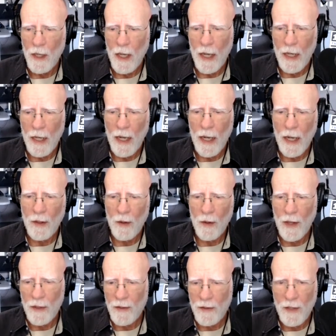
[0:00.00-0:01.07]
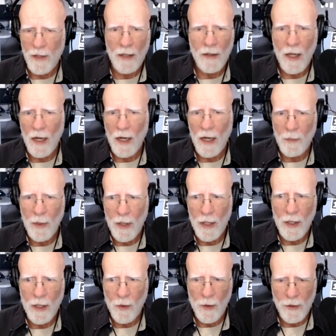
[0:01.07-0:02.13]
And right. I know that not everybody
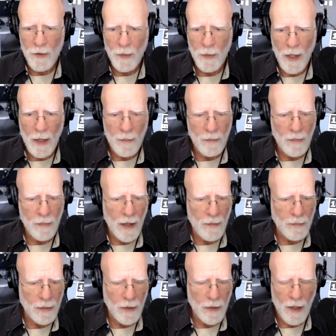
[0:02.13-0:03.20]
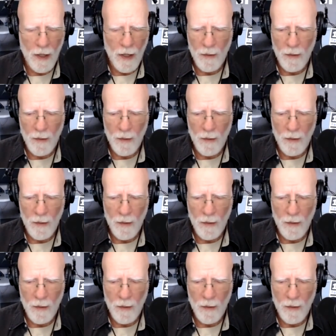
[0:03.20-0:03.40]
accords with that point